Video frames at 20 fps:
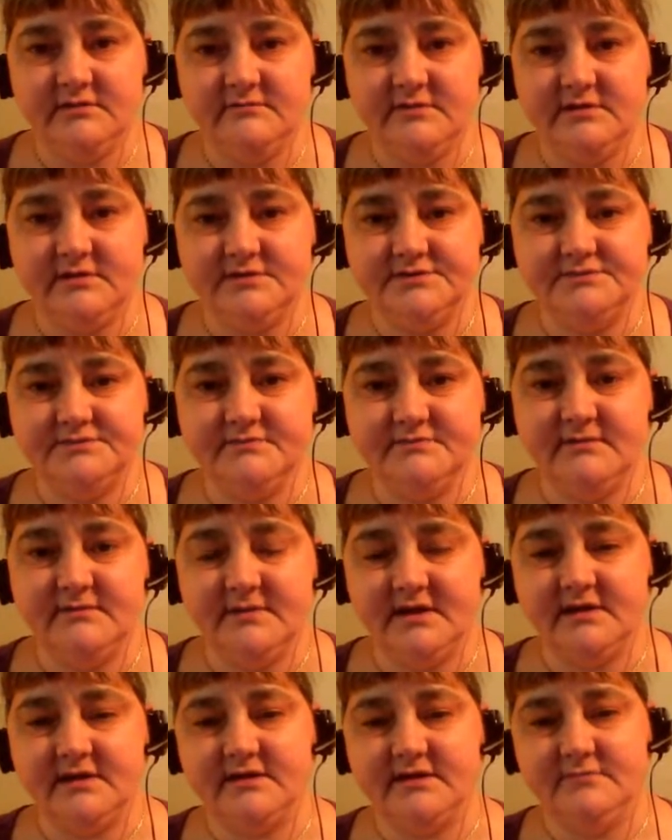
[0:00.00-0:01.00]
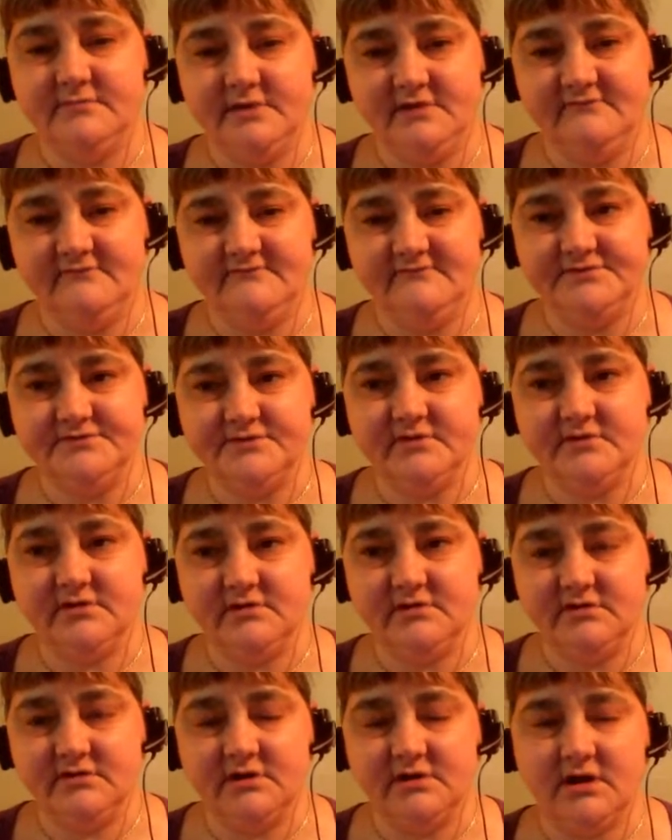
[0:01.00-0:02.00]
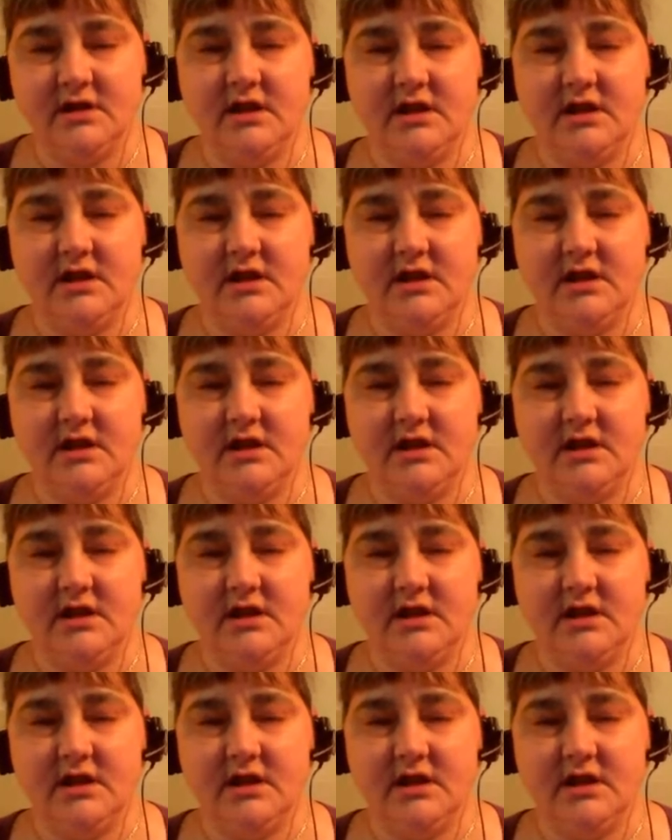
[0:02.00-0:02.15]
it makes my back and pelvis hurt